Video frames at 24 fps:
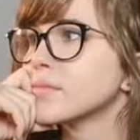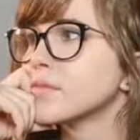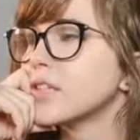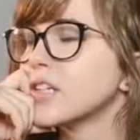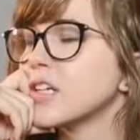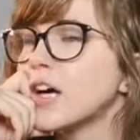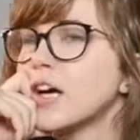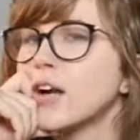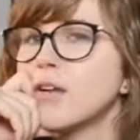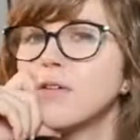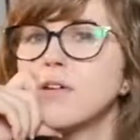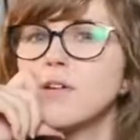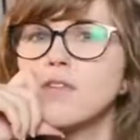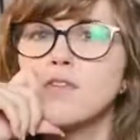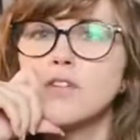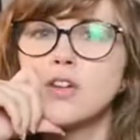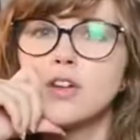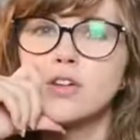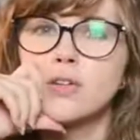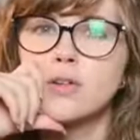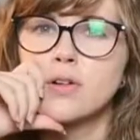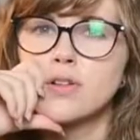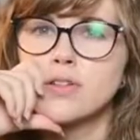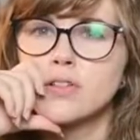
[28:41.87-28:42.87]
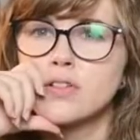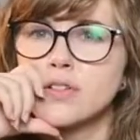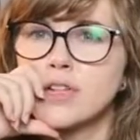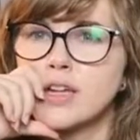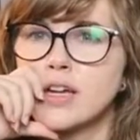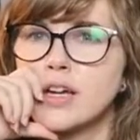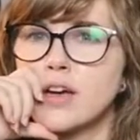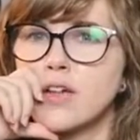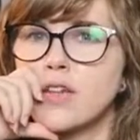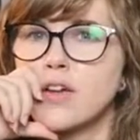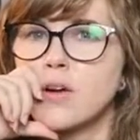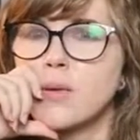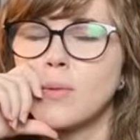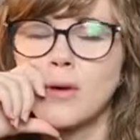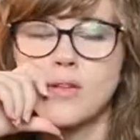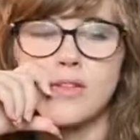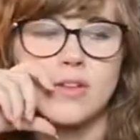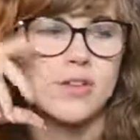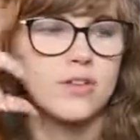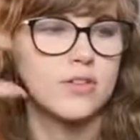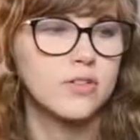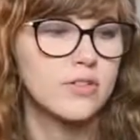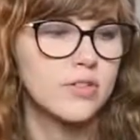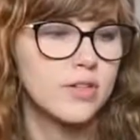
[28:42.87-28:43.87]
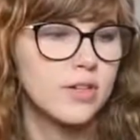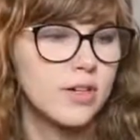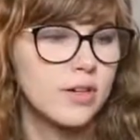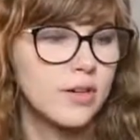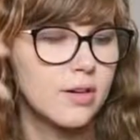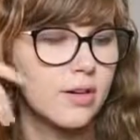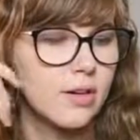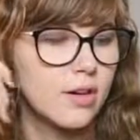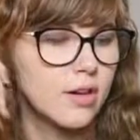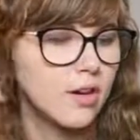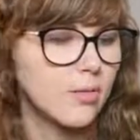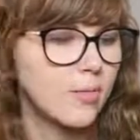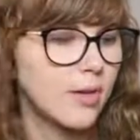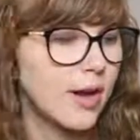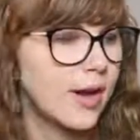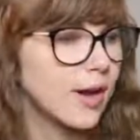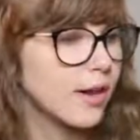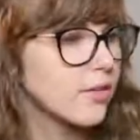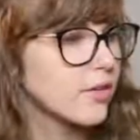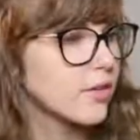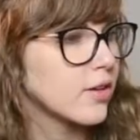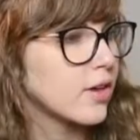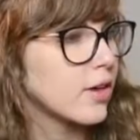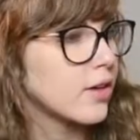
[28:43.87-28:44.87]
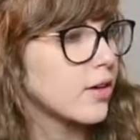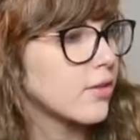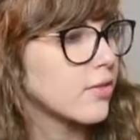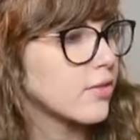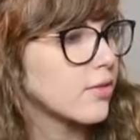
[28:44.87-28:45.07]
really feel like doing a scale though, because I just did a chromatic scale,